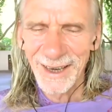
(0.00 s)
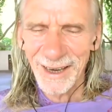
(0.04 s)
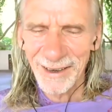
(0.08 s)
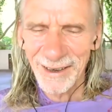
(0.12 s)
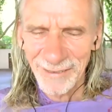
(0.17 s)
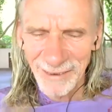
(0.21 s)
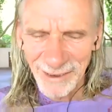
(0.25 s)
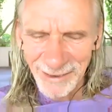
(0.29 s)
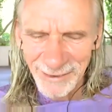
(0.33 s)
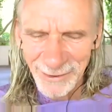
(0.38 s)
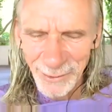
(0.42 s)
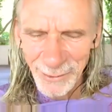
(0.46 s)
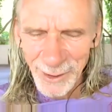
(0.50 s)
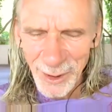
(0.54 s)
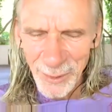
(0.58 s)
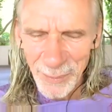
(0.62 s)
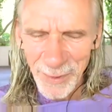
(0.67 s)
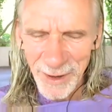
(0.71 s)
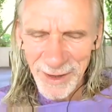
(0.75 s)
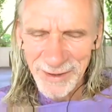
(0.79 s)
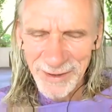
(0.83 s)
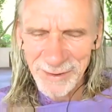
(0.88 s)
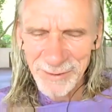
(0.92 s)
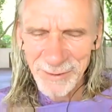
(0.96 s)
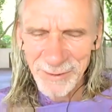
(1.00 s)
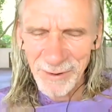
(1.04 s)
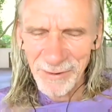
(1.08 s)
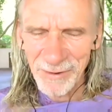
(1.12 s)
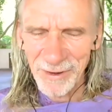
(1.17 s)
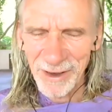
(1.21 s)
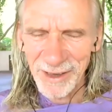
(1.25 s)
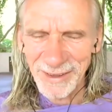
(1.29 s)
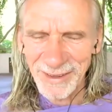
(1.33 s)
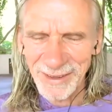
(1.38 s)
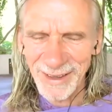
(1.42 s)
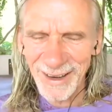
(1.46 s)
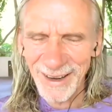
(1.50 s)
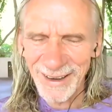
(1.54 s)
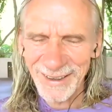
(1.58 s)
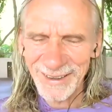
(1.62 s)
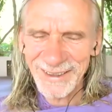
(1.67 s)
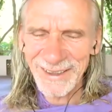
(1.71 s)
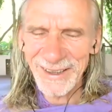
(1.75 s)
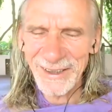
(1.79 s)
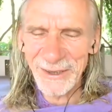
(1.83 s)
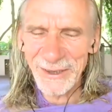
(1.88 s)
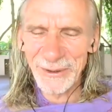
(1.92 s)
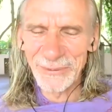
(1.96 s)
I wish you the best with it.
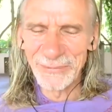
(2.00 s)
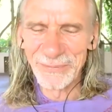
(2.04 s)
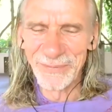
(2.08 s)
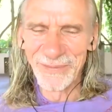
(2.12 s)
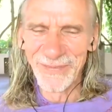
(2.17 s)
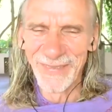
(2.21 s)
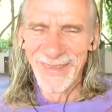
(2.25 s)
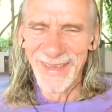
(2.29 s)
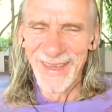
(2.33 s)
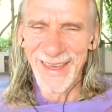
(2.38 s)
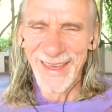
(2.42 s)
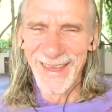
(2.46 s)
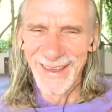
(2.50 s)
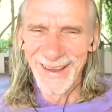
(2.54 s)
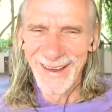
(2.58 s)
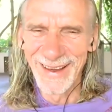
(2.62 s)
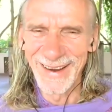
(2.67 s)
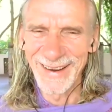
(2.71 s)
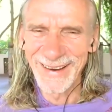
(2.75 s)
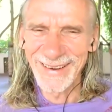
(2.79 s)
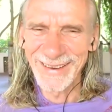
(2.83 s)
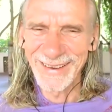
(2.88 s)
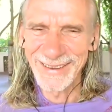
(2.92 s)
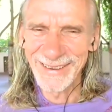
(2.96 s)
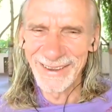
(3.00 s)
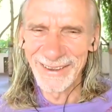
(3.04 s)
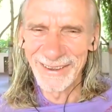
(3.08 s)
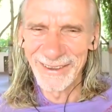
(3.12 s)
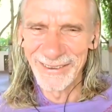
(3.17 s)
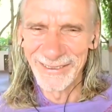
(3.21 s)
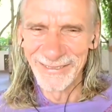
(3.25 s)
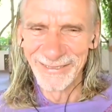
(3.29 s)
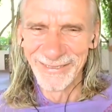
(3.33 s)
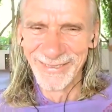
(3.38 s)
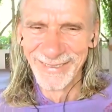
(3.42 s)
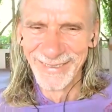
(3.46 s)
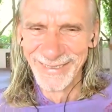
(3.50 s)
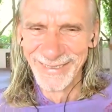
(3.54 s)
Hari Om. Hari Om.